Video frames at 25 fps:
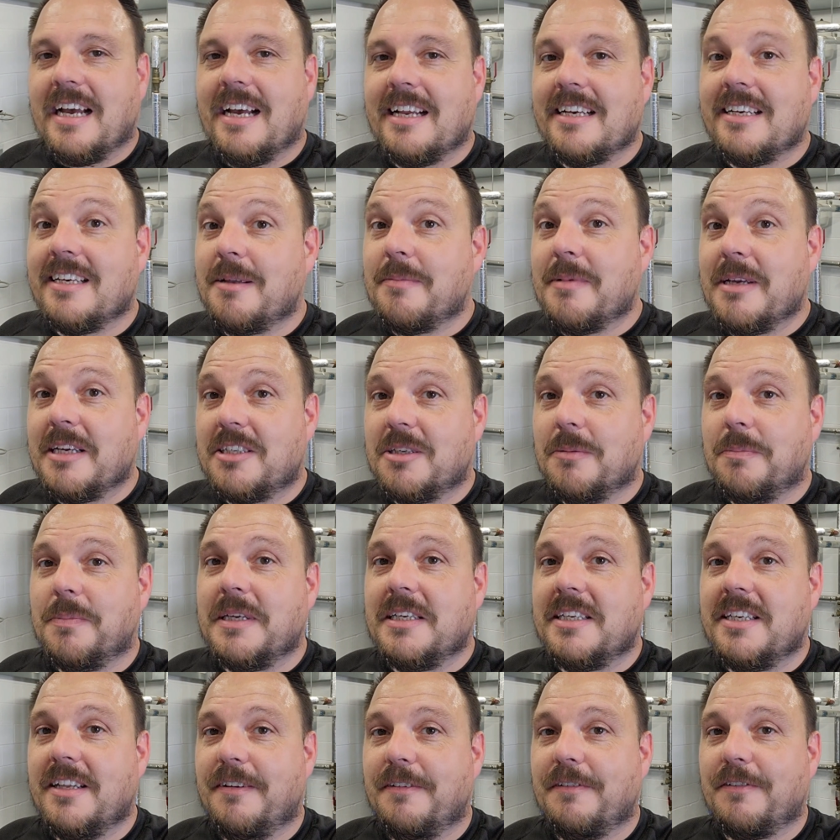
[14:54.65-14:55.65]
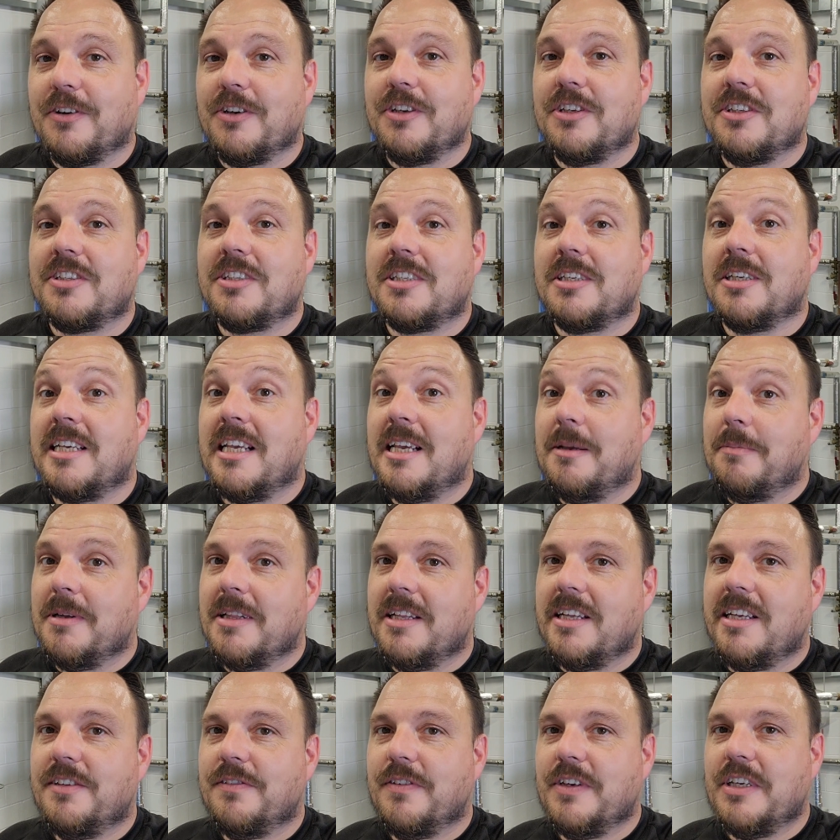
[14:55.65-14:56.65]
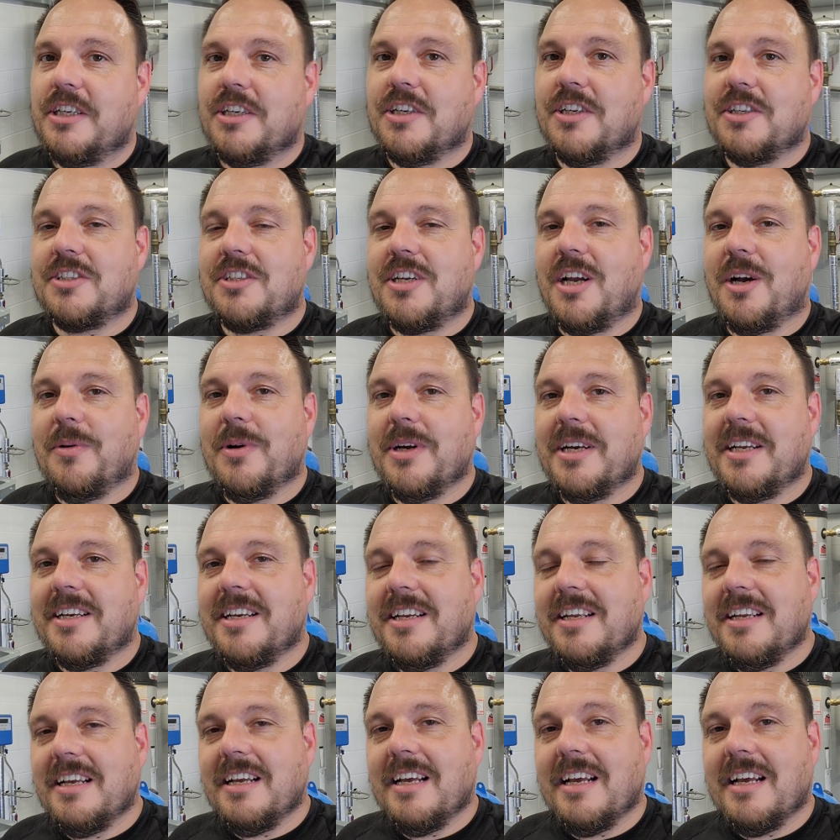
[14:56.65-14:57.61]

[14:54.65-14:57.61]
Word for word: and it makes a big difference to keeping these videos going.